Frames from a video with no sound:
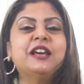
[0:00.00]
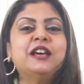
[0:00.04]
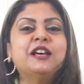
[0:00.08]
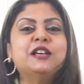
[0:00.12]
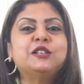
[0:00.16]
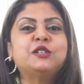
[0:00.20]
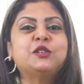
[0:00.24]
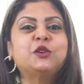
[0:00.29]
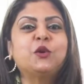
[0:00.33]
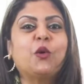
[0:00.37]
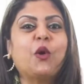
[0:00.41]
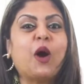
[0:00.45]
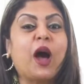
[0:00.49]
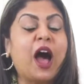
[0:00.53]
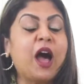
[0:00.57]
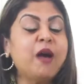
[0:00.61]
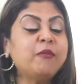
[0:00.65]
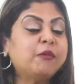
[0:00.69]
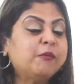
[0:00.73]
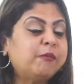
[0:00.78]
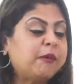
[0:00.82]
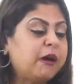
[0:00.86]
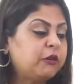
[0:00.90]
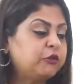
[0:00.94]
So
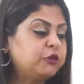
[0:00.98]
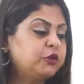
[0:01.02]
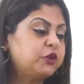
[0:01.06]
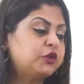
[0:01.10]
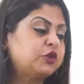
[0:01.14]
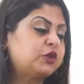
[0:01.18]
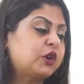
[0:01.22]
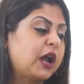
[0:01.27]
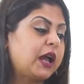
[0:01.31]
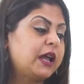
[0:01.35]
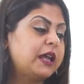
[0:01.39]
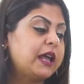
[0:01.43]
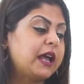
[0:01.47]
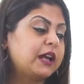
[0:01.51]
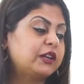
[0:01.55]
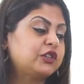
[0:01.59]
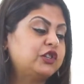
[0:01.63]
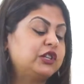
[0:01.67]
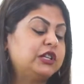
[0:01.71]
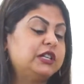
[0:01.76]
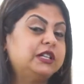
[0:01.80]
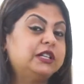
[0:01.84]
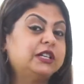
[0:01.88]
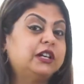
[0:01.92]
I'm about to try
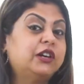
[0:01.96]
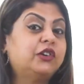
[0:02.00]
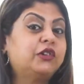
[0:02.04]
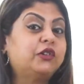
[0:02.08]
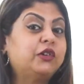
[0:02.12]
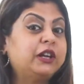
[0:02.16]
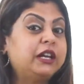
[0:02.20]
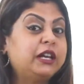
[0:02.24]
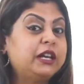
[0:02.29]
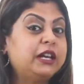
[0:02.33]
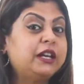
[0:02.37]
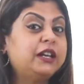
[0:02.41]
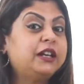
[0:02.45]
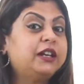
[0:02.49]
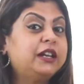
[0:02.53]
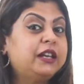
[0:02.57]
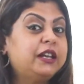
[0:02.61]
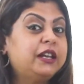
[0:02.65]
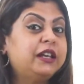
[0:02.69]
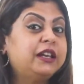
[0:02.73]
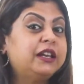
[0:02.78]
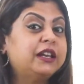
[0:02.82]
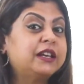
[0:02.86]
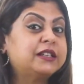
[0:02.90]
actually a
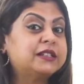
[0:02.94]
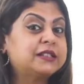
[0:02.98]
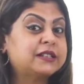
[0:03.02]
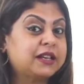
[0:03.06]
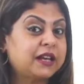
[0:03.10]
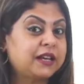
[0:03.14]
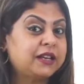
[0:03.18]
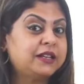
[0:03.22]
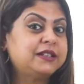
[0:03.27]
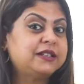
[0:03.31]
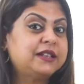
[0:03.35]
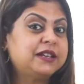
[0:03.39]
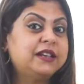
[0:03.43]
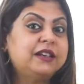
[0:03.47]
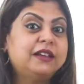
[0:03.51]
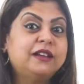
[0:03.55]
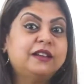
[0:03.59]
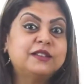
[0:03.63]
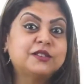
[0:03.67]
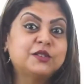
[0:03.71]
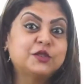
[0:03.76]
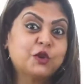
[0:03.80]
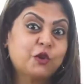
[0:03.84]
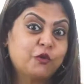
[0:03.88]
really exciting
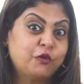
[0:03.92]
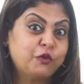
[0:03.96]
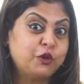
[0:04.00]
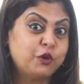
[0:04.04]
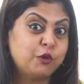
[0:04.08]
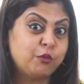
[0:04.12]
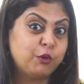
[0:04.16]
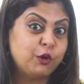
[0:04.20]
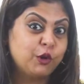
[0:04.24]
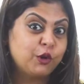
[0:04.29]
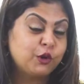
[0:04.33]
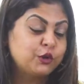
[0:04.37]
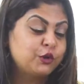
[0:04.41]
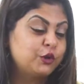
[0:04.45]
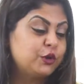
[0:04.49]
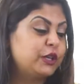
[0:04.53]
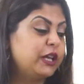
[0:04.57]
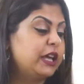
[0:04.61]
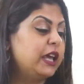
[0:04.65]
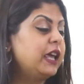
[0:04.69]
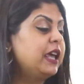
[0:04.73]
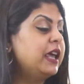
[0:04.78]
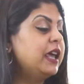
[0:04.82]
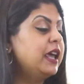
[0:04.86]
Sauvignon Blanc
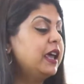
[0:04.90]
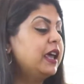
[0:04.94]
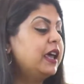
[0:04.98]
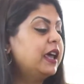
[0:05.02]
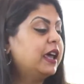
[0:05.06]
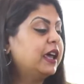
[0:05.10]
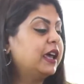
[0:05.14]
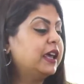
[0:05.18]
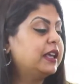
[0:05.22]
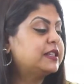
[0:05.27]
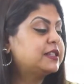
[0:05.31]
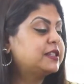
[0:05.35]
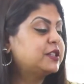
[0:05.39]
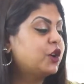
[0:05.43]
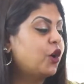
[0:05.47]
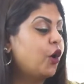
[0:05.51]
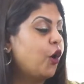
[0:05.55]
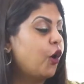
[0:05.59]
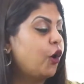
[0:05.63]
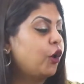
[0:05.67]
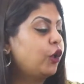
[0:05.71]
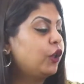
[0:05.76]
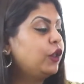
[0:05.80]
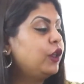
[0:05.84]
today. It's
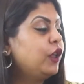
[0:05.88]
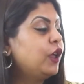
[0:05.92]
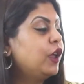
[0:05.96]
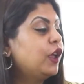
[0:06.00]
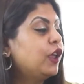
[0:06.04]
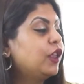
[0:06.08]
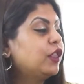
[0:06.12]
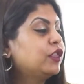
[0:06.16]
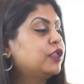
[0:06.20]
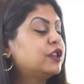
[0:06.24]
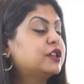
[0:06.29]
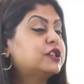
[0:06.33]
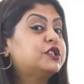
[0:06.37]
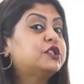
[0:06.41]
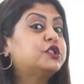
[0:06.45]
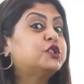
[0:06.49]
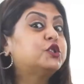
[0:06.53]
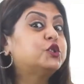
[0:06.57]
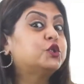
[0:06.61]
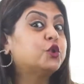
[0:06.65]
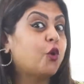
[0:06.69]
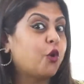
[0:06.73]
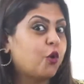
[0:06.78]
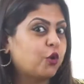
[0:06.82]
called the
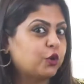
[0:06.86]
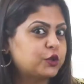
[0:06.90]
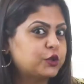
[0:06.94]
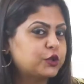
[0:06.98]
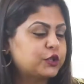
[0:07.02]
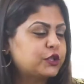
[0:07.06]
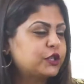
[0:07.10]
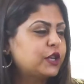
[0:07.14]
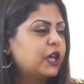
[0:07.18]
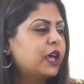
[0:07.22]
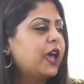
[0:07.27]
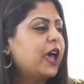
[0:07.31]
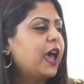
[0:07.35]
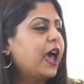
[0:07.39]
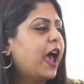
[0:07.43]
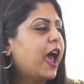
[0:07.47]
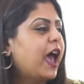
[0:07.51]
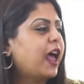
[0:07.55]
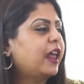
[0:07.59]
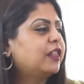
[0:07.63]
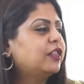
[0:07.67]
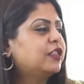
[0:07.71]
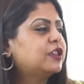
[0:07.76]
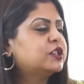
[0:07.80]
Source.
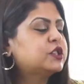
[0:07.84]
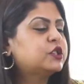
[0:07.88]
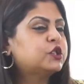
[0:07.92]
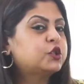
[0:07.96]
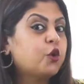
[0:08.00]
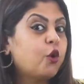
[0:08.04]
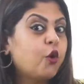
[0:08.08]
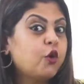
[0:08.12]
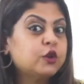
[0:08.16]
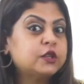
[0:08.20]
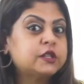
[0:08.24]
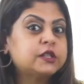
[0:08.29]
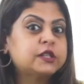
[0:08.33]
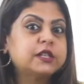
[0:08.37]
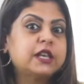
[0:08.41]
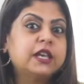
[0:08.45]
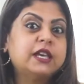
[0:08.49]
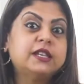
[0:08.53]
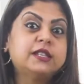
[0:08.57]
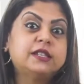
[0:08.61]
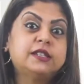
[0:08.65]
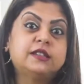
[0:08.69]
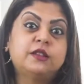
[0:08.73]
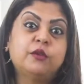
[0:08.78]
And the Source
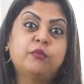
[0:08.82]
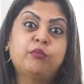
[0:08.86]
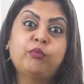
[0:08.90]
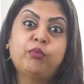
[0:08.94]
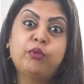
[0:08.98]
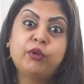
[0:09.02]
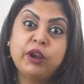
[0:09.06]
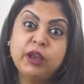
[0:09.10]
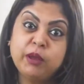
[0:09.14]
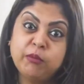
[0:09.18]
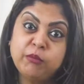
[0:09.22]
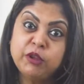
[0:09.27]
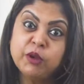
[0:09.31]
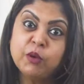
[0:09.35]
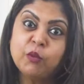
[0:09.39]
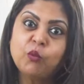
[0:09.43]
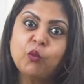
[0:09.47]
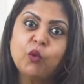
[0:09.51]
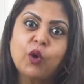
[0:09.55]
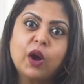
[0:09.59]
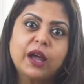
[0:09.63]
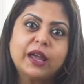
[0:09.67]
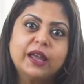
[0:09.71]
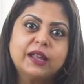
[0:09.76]
is the premium
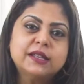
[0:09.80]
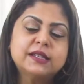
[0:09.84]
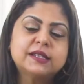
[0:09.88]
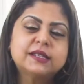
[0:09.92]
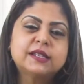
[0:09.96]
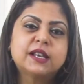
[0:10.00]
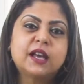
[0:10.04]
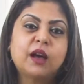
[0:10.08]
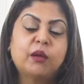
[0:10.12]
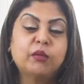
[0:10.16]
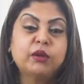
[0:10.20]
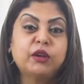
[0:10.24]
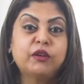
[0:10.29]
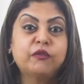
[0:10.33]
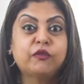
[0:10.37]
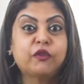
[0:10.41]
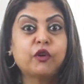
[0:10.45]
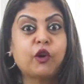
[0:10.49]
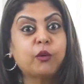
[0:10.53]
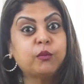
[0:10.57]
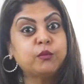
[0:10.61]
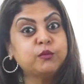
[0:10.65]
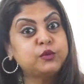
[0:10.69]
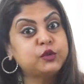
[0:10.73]
wines coming
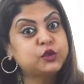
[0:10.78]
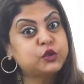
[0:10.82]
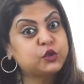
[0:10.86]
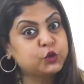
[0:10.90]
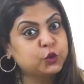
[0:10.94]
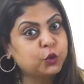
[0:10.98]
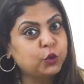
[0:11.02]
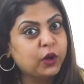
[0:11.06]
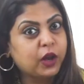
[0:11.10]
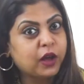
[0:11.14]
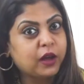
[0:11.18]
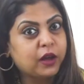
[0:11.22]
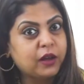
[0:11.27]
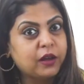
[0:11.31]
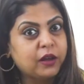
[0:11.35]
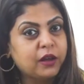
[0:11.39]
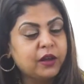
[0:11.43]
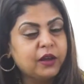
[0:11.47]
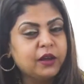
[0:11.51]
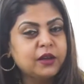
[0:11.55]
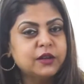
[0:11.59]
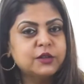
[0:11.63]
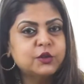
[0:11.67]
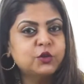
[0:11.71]
from Sula.
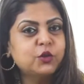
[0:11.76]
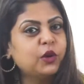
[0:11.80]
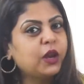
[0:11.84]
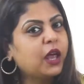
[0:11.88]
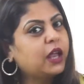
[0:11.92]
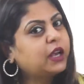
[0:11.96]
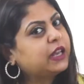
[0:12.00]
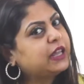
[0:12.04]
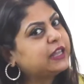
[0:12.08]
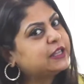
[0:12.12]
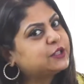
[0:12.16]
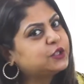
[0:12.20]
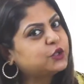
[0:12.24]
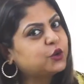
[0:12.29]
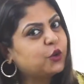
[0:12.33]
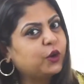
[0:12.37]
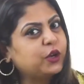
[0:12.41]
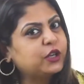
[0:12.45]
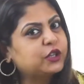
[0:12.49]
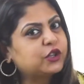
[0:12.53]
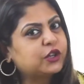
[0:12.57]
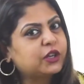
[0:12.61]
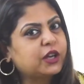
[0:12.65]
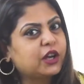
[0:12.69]
Sula needs no
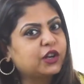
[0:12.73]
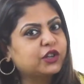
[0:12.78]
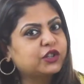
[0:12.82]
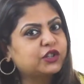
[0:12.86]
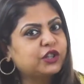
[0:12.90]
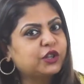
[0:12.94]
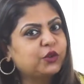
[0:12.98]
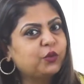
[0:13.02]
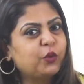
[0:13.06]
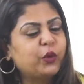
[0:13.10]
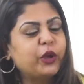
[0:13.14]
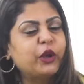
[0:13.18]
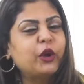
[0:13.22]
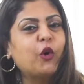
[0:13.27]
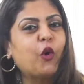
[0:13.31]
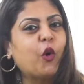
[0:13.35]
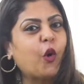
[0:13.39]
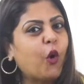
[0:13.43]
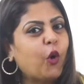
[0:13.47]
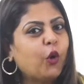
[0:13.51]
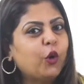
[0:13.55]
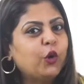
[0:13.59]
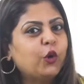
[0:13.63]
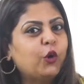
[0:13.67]
introduction. We
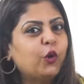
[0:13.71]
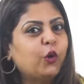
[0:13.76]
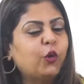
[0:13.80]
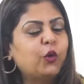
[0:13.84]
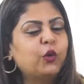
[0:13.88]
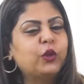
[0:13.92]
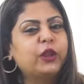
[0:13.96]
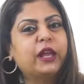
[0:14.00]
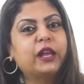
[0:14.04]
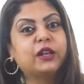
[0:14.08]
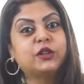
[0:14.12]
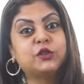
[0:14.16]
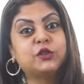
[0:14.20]
all know that